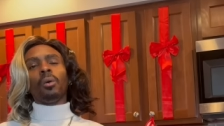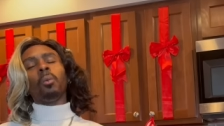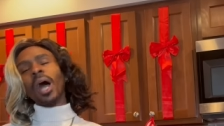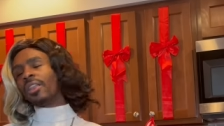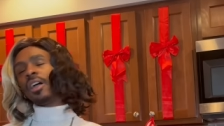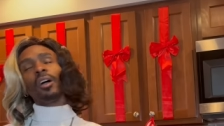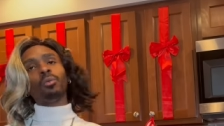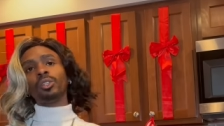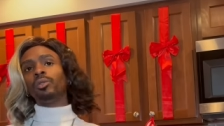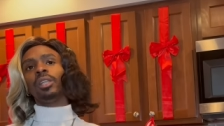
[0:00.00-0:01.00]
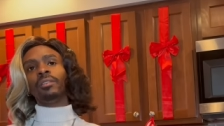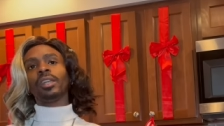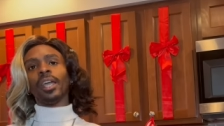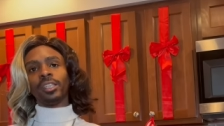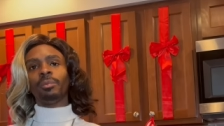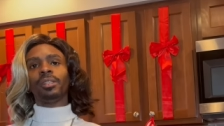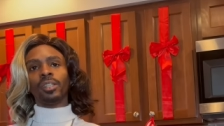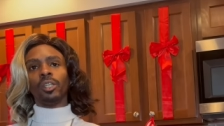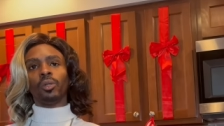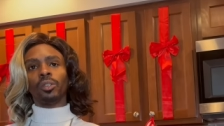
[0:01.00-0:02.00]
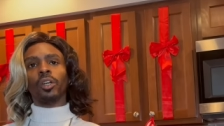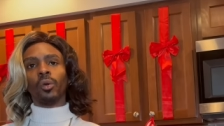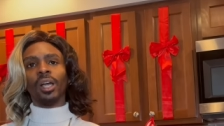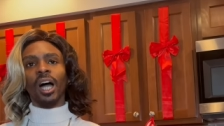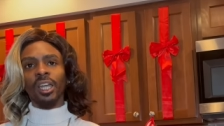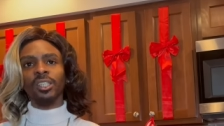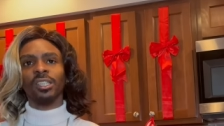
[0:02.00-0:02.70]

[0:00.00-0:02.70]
Why the hell would you leave an HBCU to go to college in